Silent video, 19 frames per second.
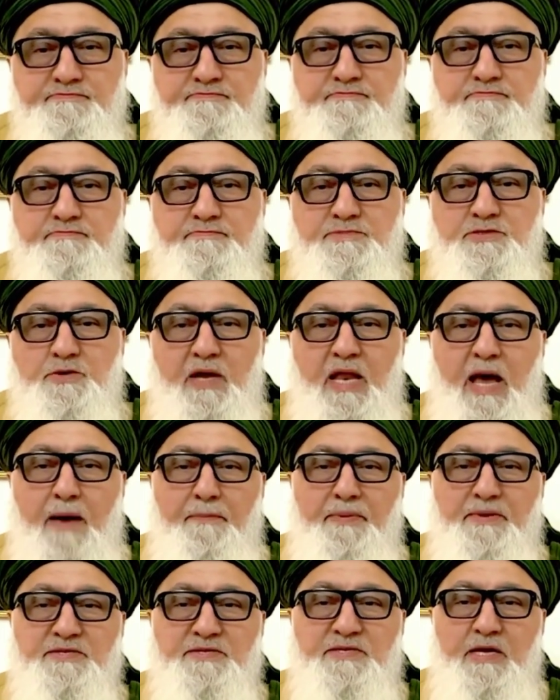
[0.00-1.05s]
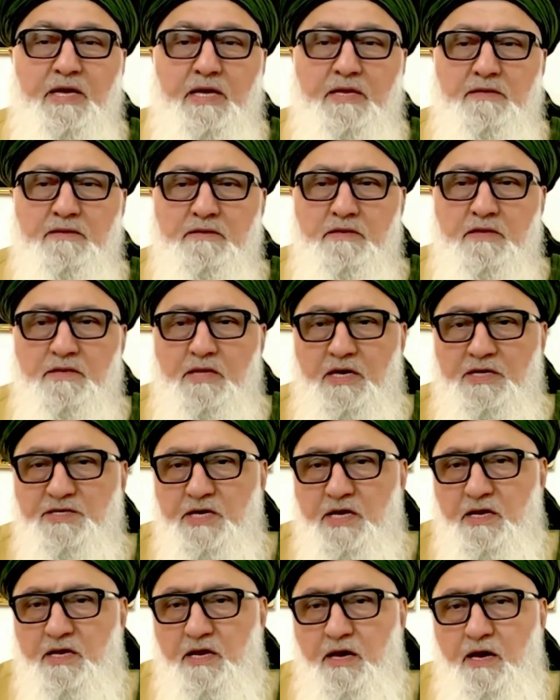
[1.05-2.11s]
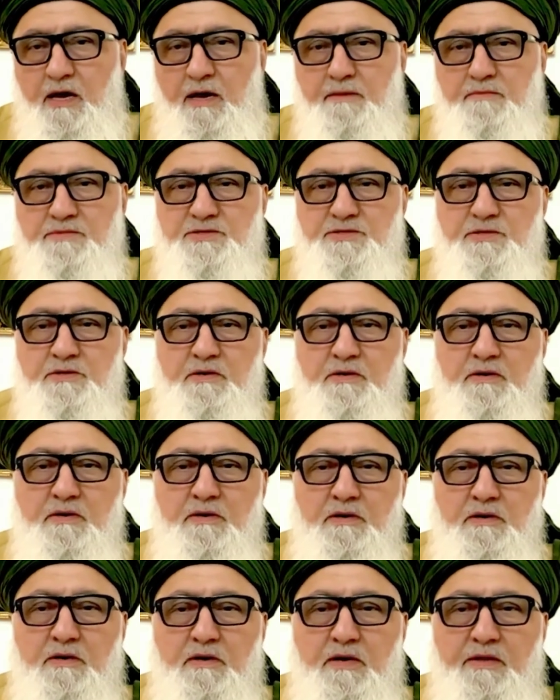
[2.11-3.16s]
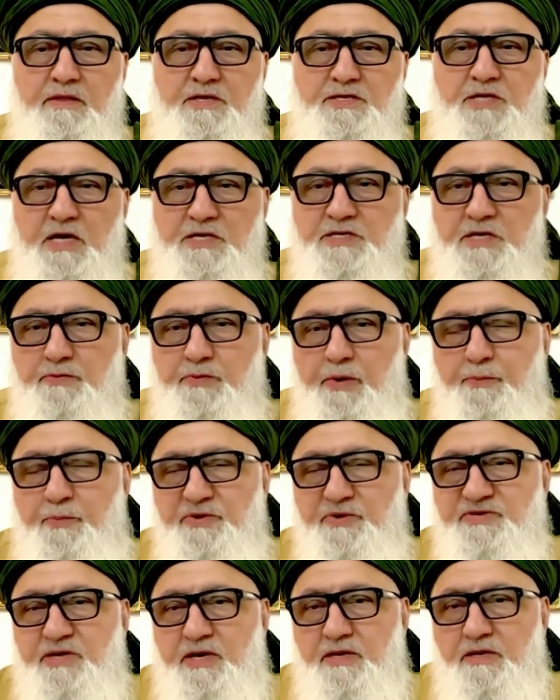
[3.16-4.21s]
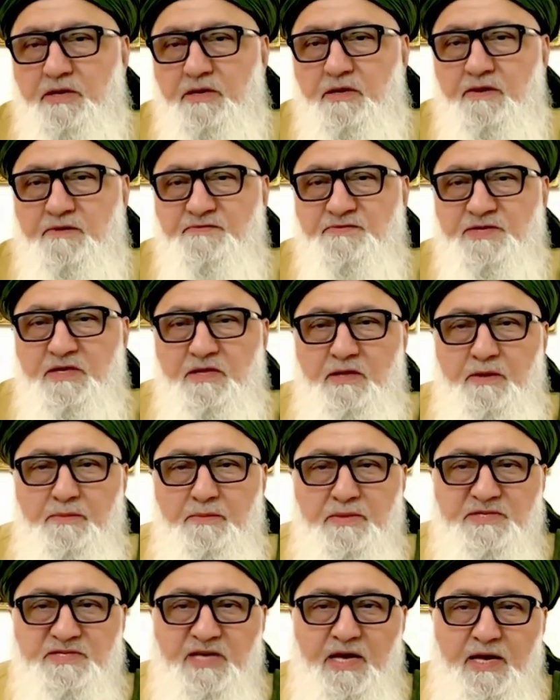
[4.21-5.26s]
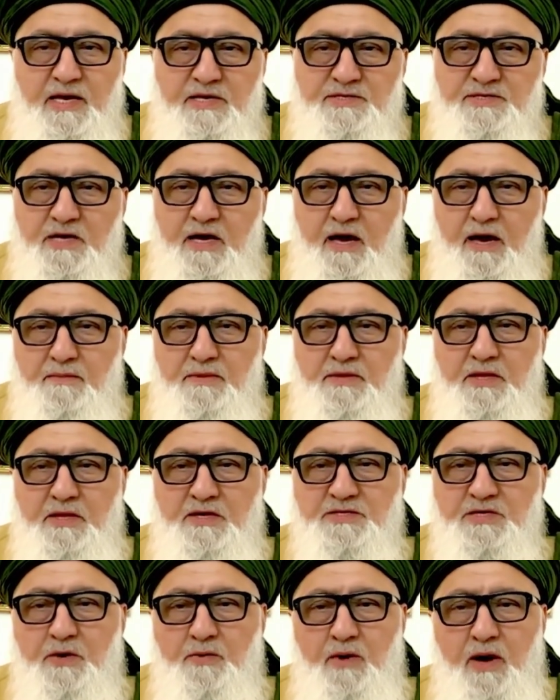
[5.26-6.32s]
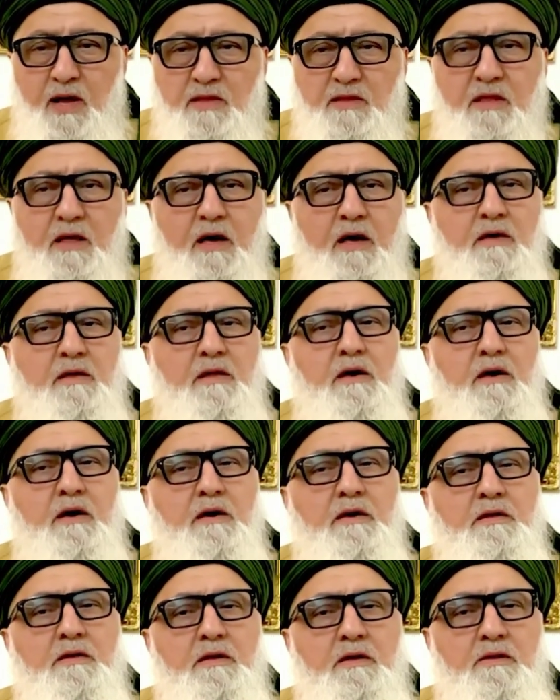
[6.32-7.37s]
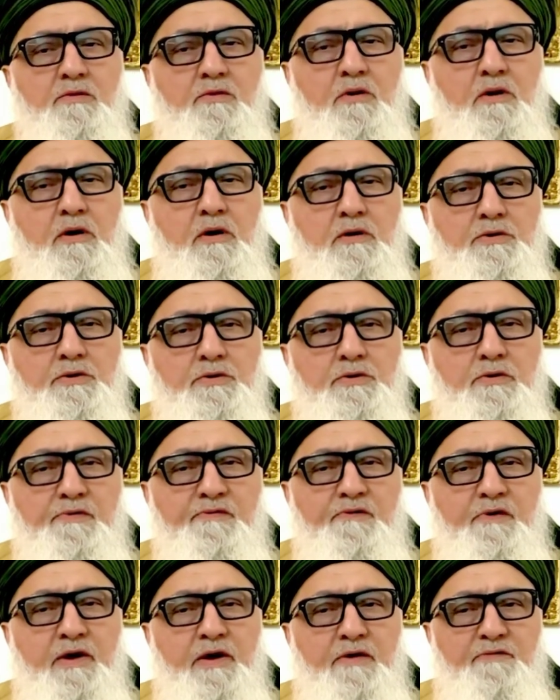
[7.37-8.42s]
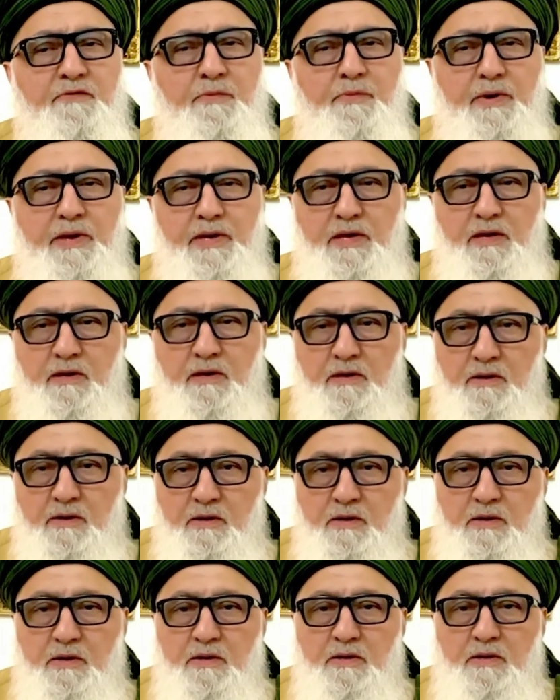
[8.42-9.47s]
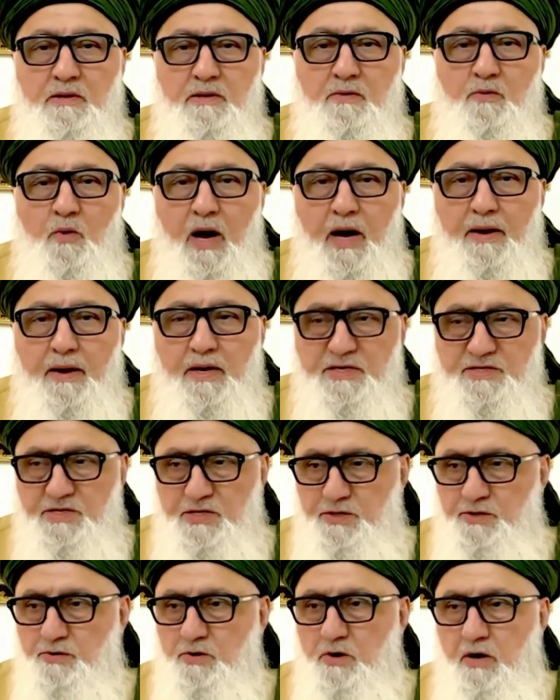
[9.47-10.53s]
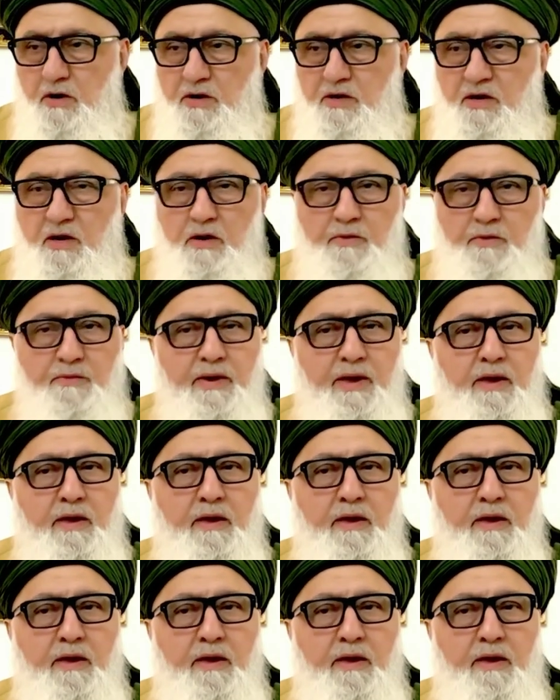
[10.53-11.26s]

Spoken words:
So what happens then? The Dajjal comes and the Dajjal representatives and the Messiahs come and they say, what? La ilaha illallah, unify everybody. Why? Because they took our key away.